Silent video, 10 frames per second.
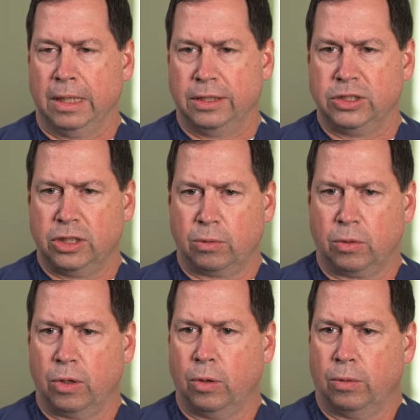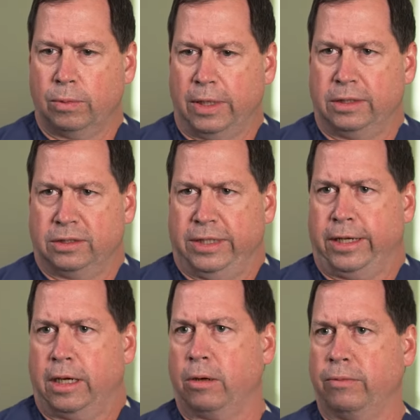In general though, I just
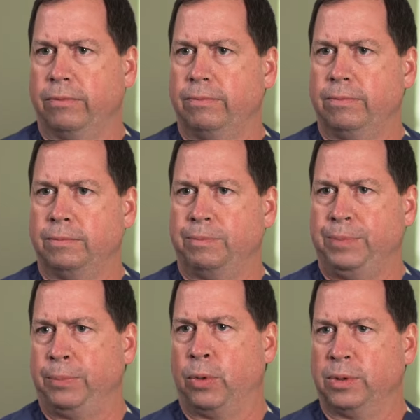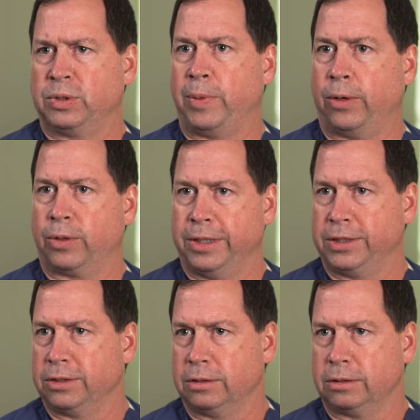take care of people with spinal
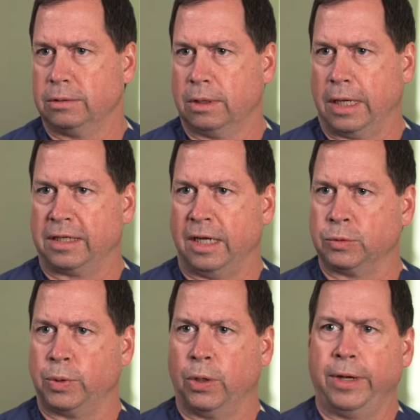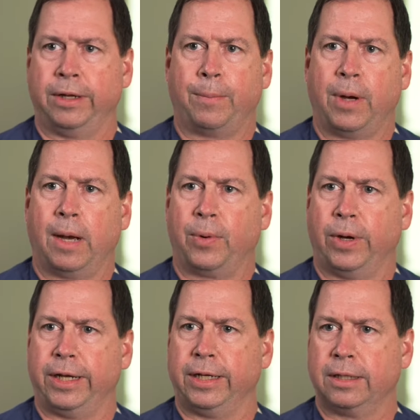conditions. A lot of times we don't end up
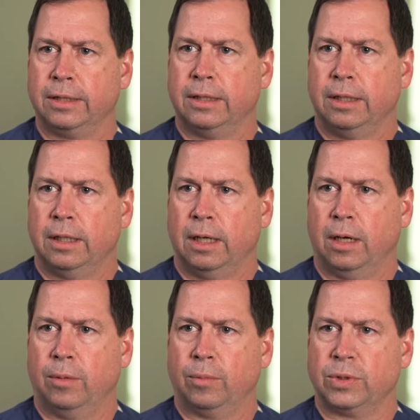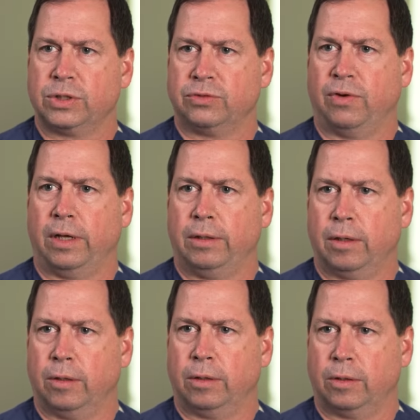operating, which is fine.
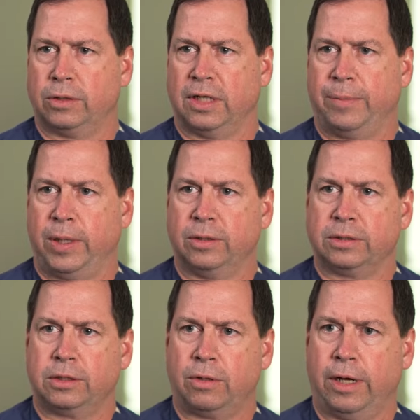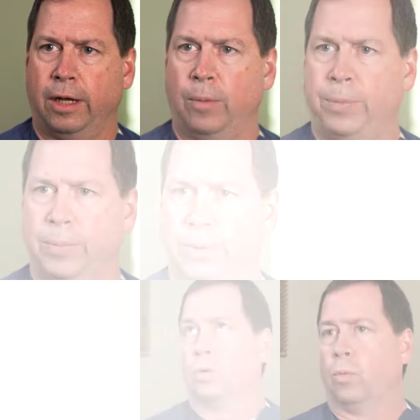Our job here is to try and help people.
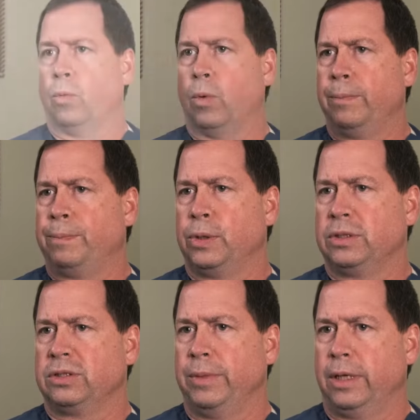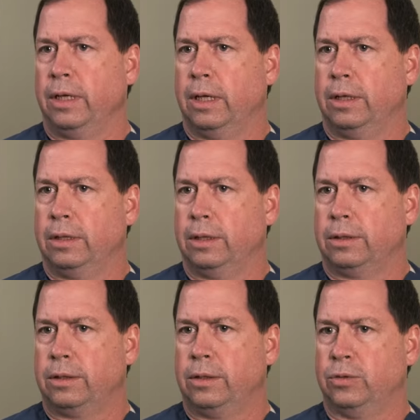So what pushed me
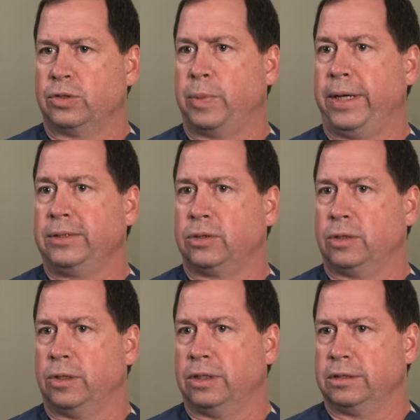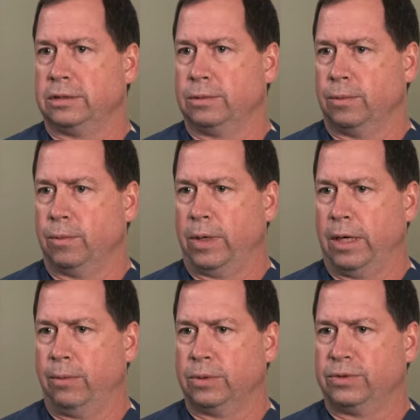to do spine surgery is when
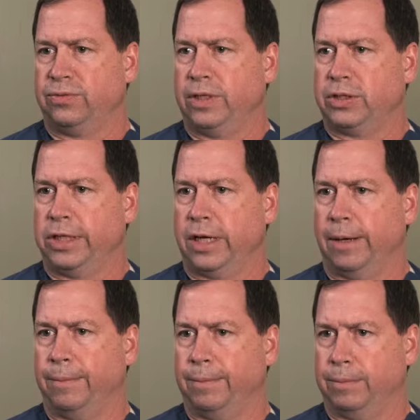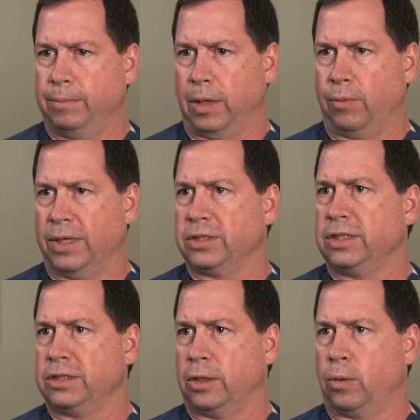I was finishing up my
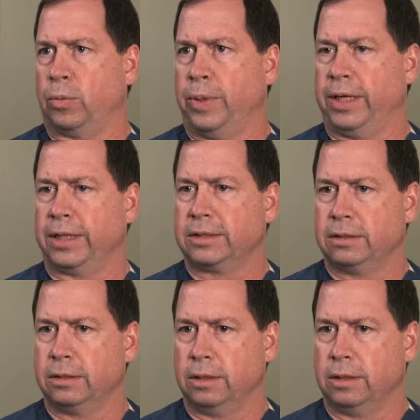residency in orthopedics,